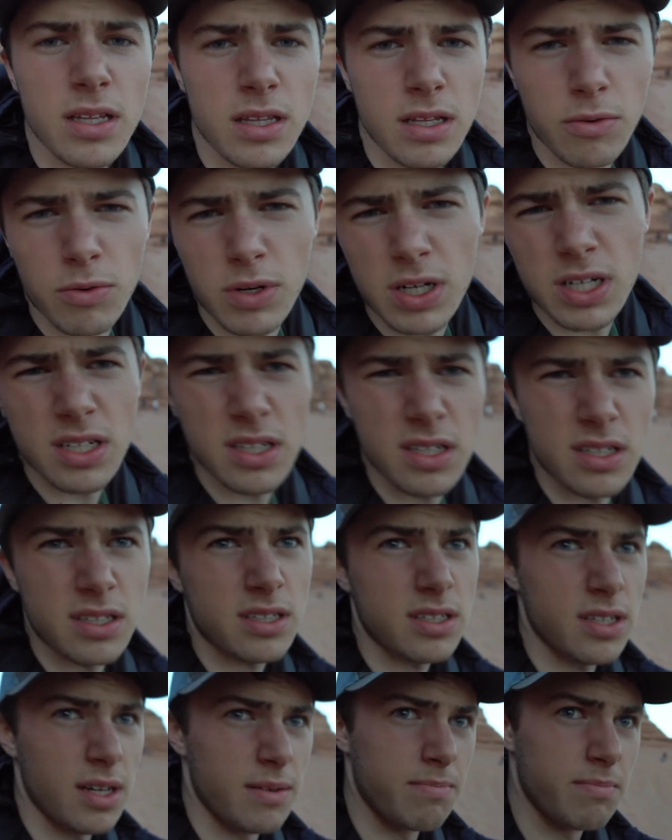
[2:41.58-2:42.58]
There were
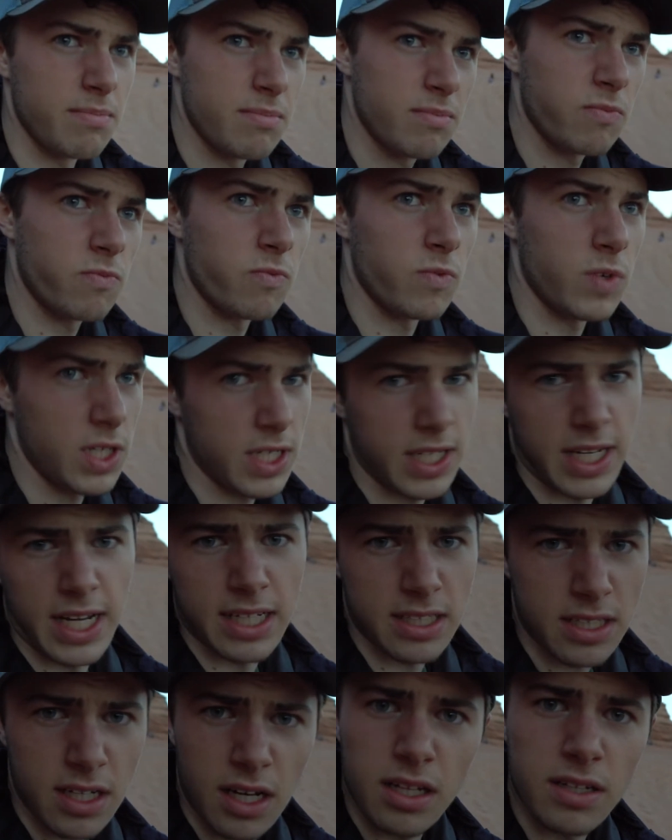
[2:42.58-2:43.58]
some really
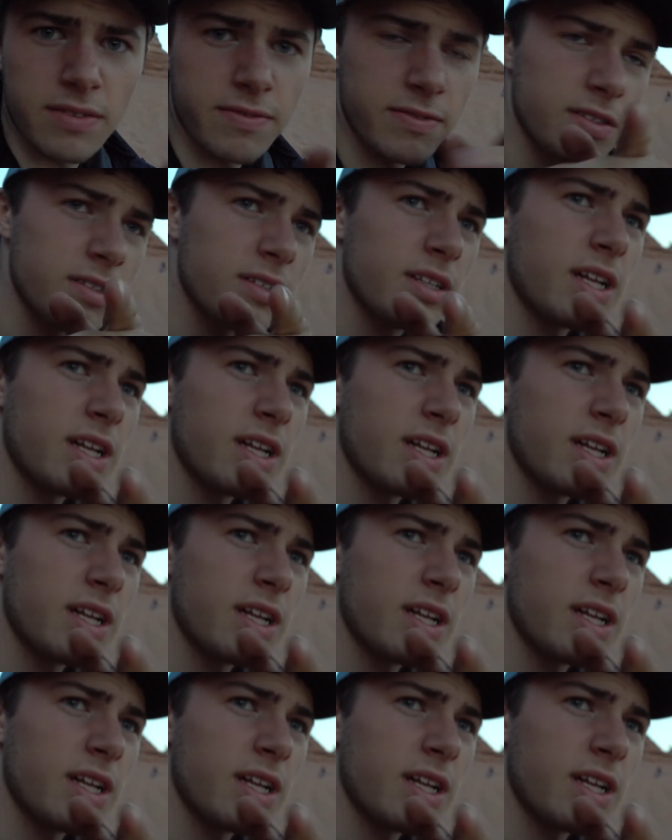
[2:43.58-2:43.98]
nice colorful